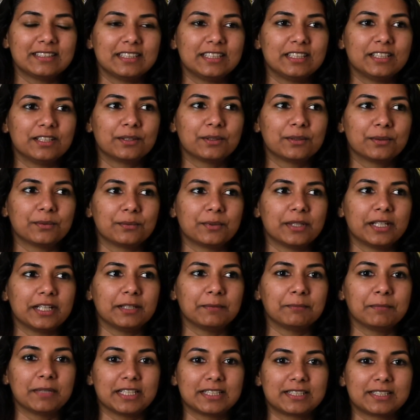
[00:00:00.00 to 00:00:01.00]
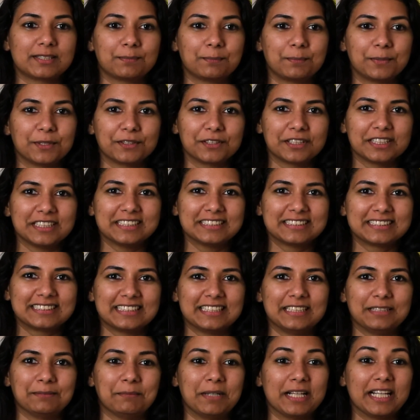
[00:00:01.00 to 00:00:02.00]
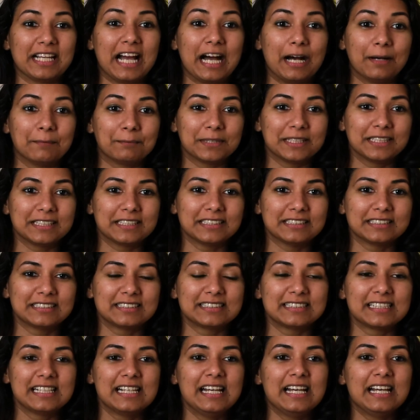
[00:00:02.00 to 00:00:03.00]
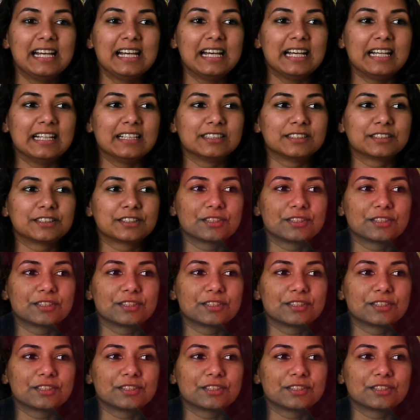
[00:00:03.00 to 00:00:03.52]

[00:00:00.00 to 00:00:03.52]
eating away my spirit and my happiness. And